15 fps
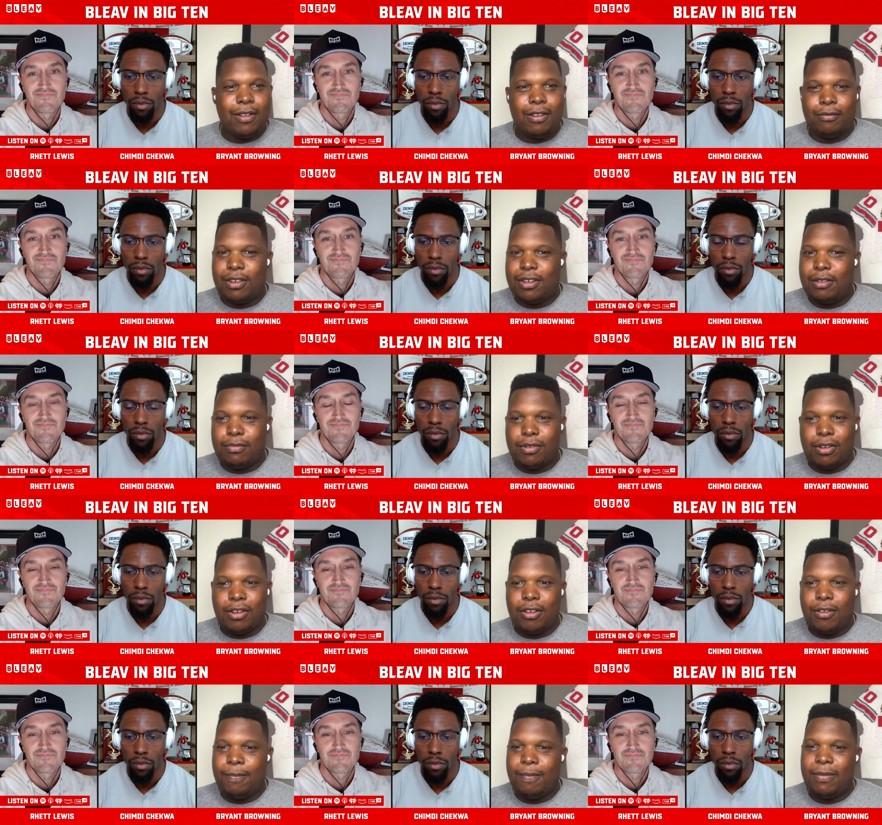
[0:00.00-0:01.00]
Speaker 1: to run the
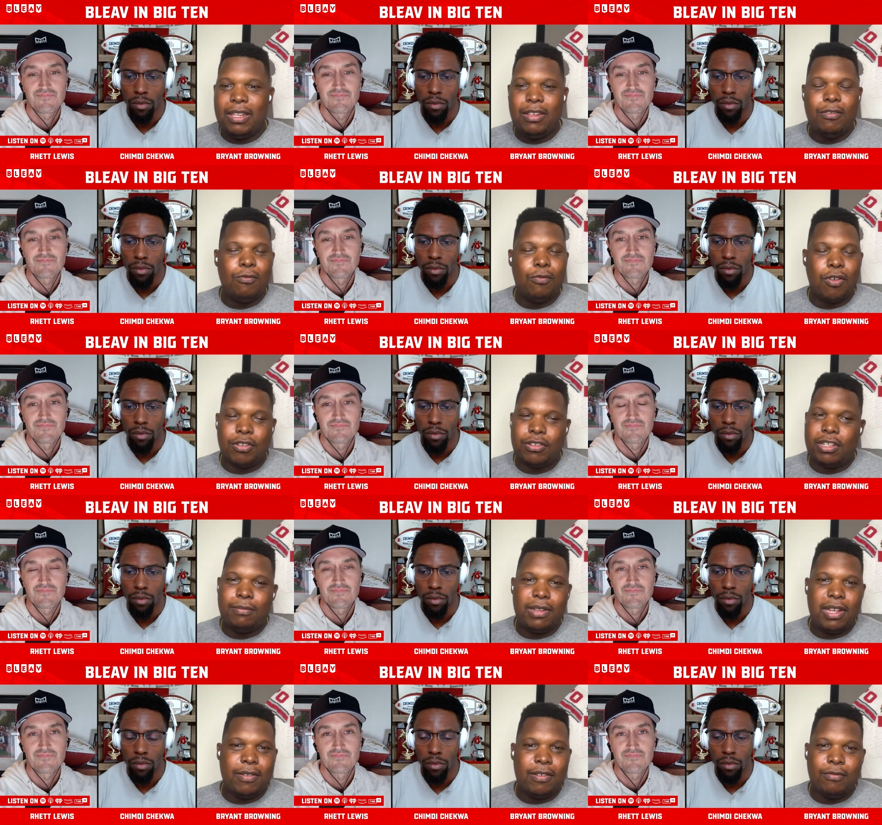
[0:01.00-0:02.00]
ball. You want to
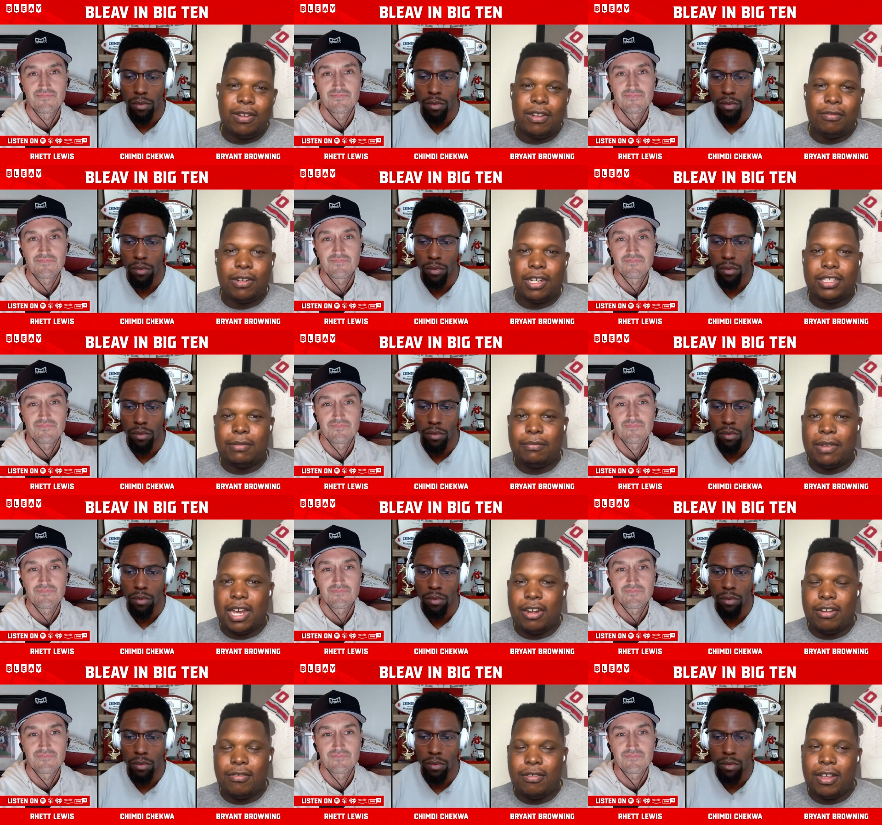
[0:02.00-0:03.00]
be able to win the rushing
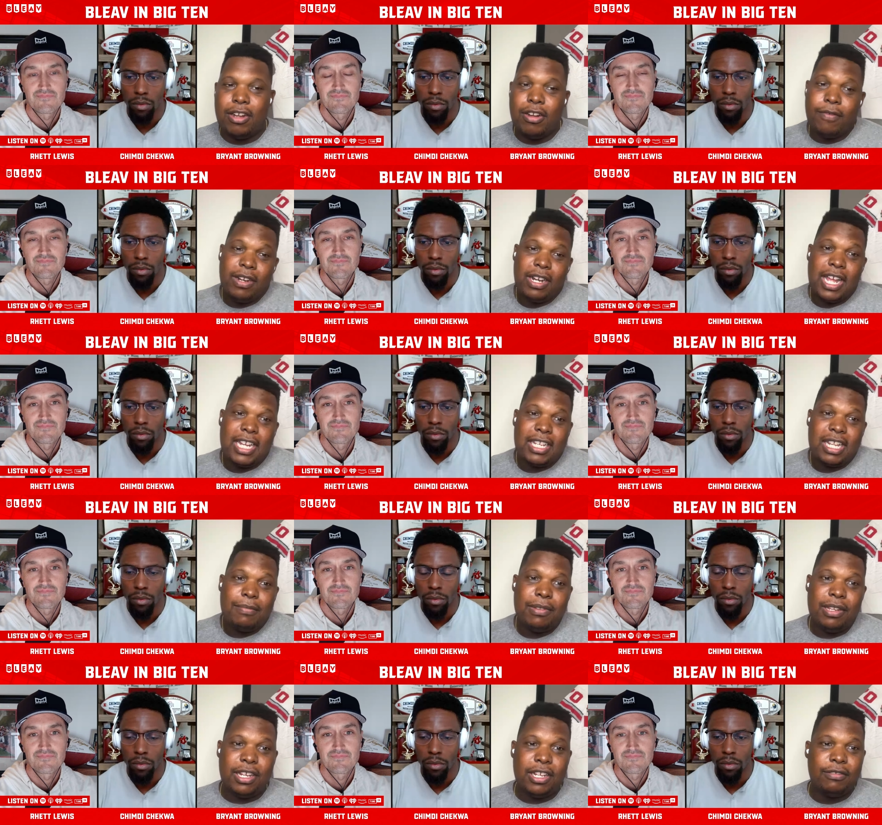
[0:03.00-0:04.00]
battle. And over the last
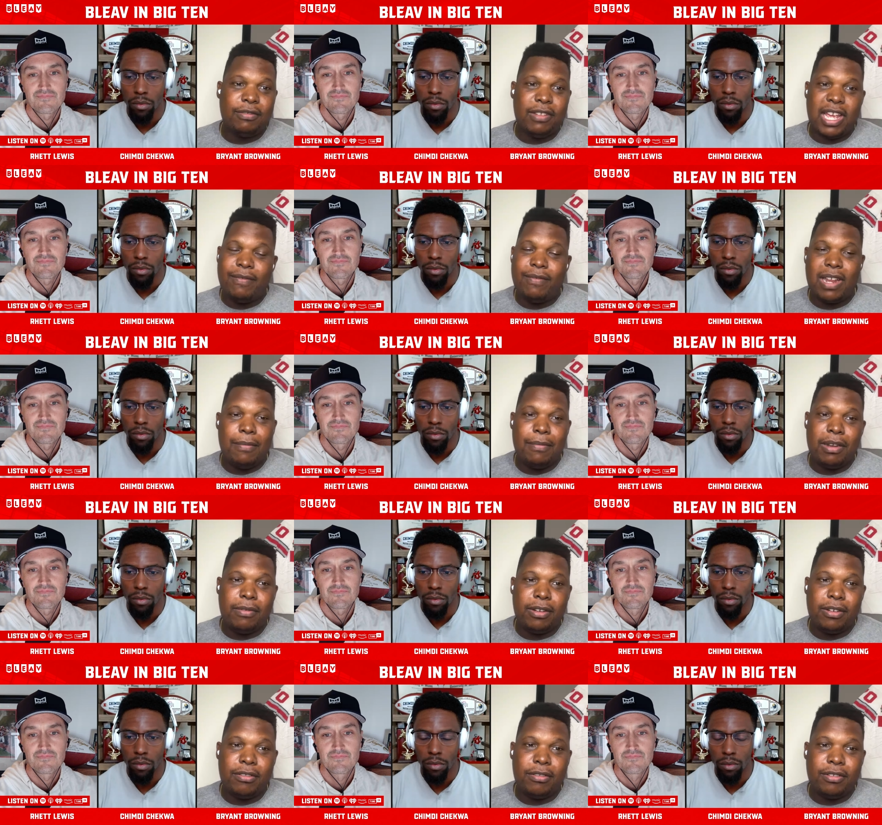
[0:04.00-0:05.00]
couple years, we have not been able
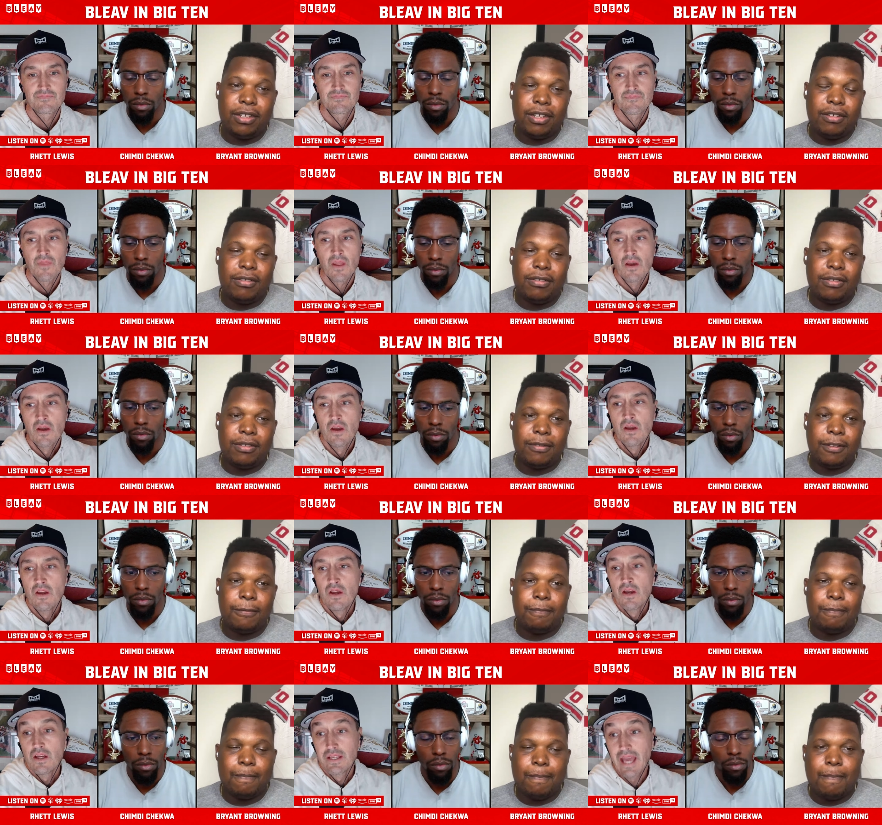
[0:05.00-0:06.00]
to do so.
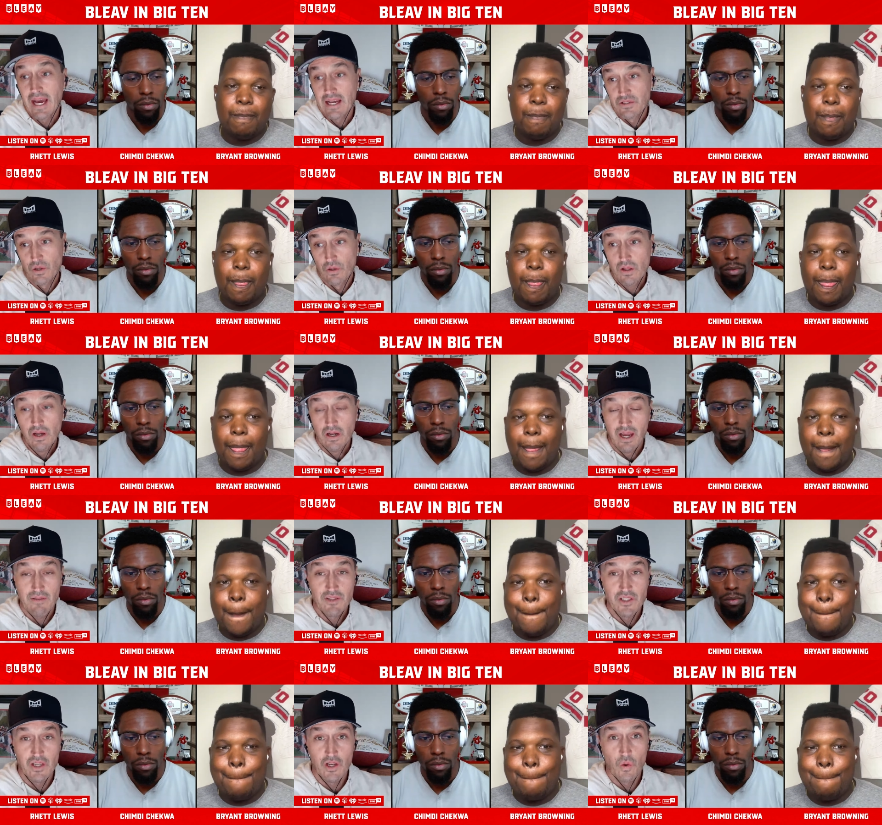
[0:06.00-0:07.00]
Speaker 2: Yeah. So look,
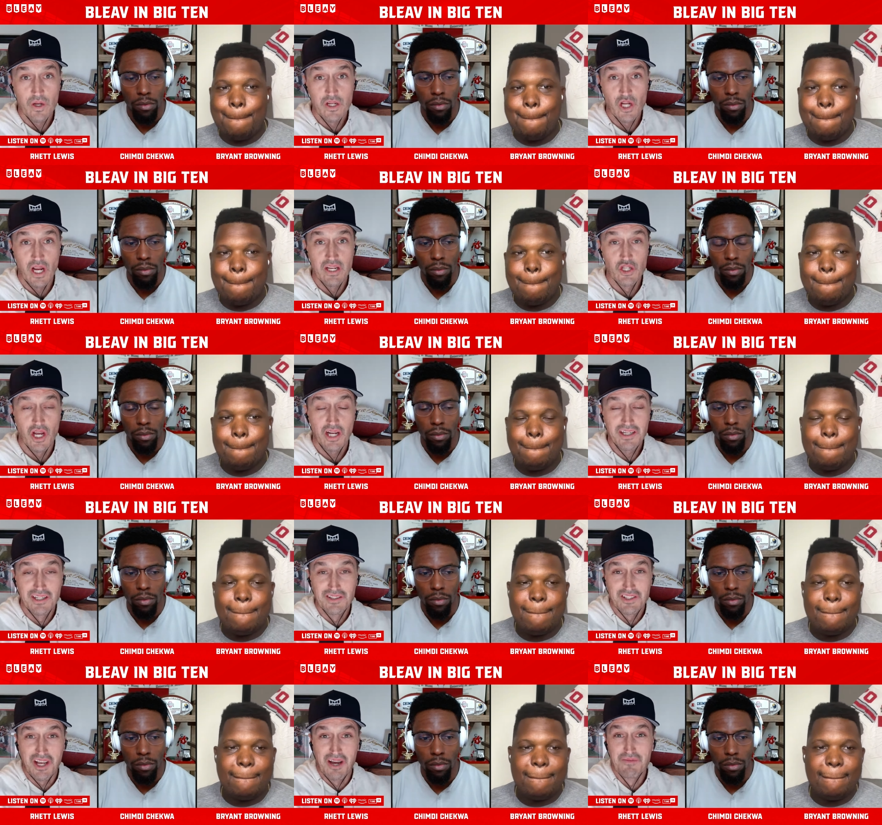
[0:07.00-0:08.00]
obviously Quinshon
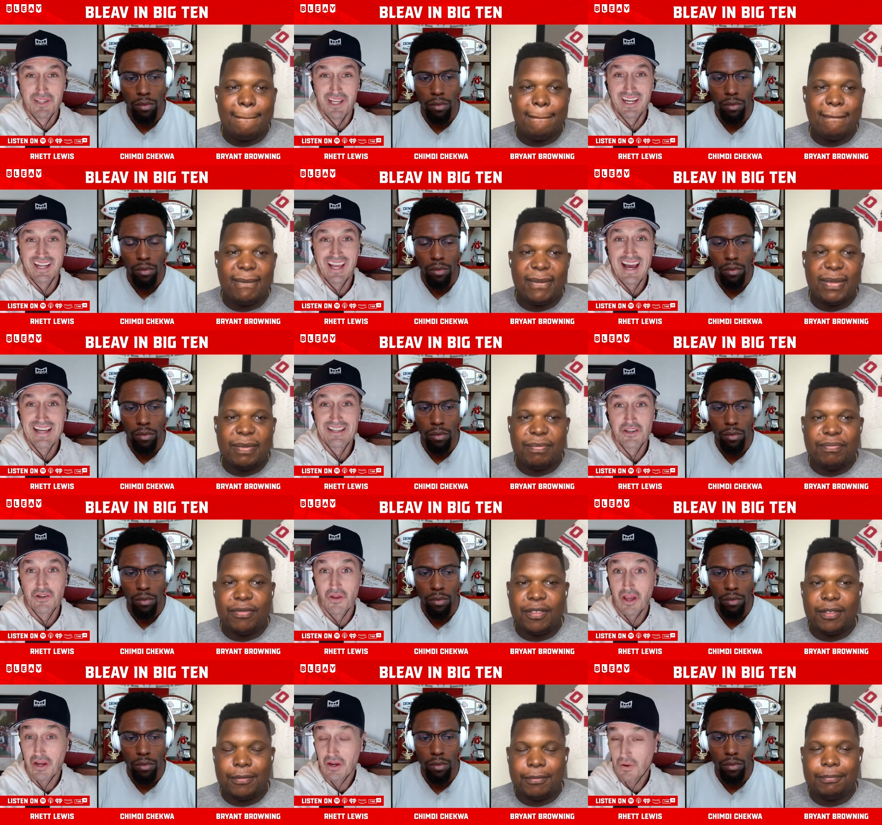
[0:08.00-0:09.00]
Judkins comes in, guys, and
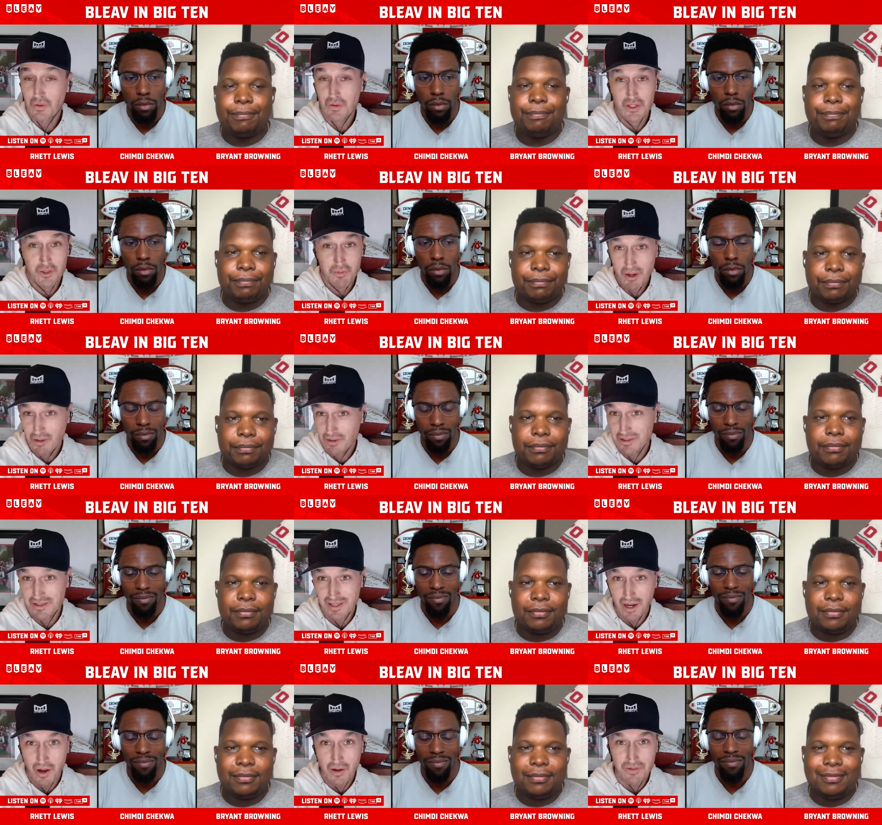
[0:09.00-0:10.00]
you're like, holy smokes!
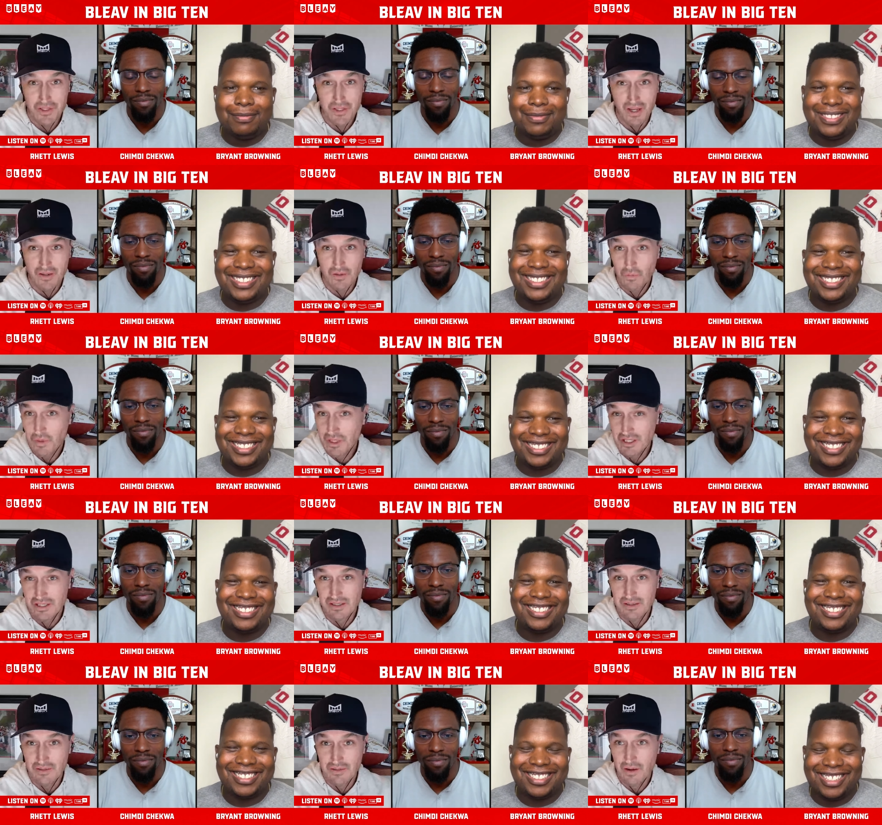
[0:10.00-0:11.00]
Like all of a sudden, we
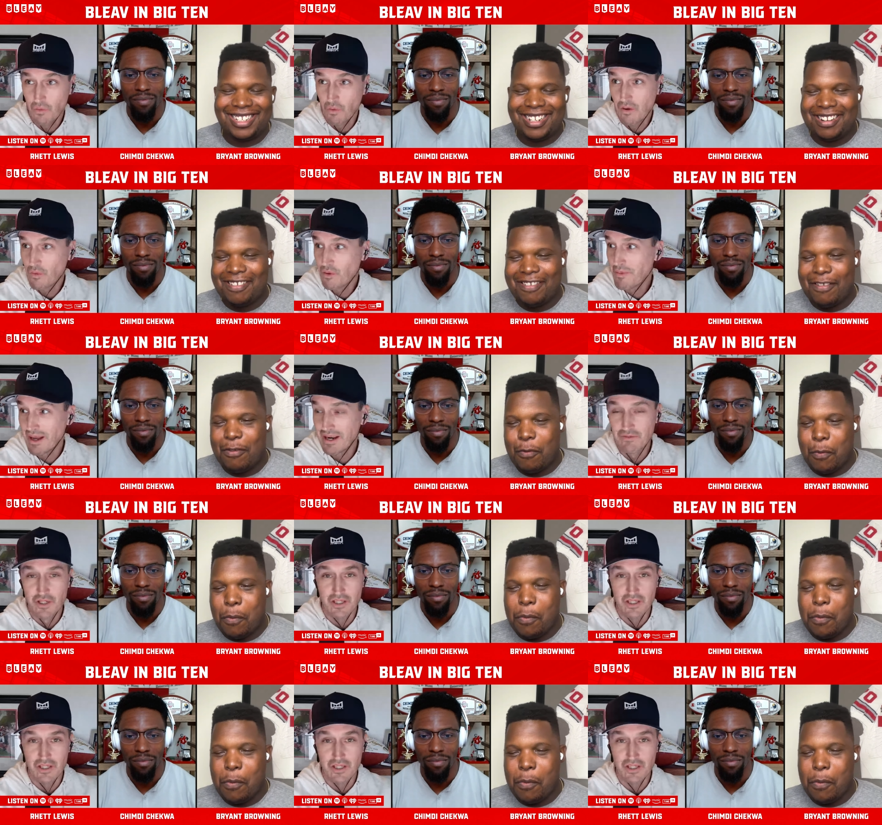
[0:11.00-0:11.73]
just we might have